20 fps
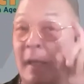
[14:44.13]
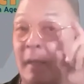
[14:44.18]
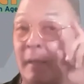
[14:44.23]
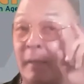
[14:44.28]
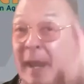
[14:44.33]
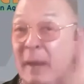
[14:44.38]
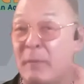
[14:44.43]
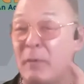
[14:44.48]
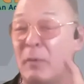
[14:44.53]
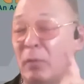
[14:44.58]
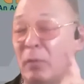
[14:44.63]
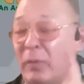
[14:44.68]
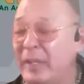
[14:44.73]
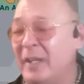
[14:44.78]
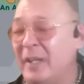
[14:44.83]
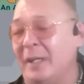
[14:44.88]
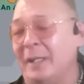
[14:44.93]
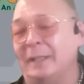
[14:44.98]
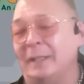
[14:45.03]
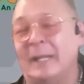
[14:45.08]
They were really
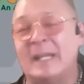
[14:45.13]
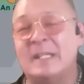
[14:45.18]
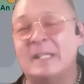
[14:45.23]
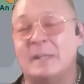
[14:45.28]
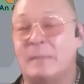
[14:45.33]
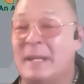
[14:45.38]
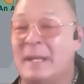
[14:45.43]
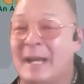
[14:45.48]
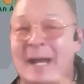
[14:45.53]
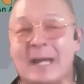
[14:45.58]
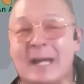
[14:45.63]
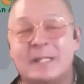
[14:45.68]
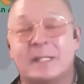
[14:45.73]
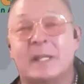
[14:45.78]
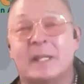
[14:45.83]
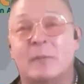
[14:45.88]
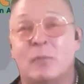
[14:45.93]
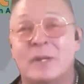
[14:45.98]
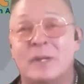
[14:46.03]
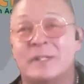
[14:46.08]
good. They said because
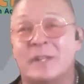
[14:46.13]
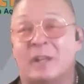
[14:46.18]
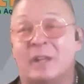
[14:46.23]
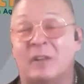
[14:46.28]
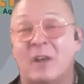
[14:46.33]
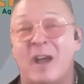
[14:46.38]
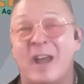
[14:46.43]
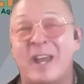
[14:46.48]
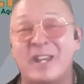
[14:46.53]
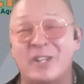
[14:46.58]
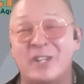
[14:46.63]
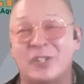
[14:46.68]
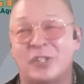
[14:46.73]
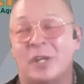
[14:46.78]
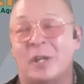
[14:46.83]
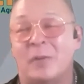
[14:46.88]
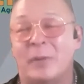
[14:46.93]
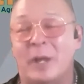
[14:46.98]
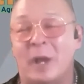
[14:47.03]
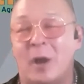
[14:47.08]
it was the lion's
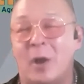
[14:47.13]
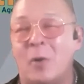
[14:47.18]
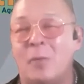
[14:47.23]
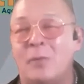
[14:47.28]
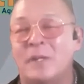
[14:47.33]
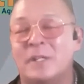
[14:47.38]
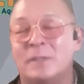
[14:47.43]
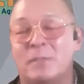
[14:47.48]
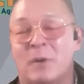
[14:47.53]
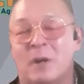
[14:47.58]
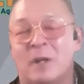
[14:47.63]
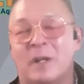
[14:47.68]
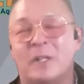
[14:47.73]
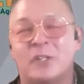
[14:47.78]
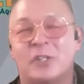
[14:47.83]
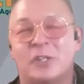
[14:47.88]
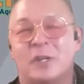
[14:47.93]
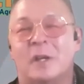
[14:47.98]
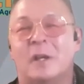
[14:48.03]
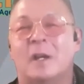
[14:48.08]
share, we own this market
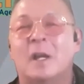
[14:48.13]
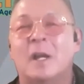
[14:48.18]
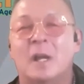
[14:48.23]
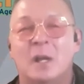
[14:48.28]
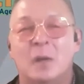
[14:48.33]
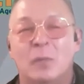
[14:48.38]
share.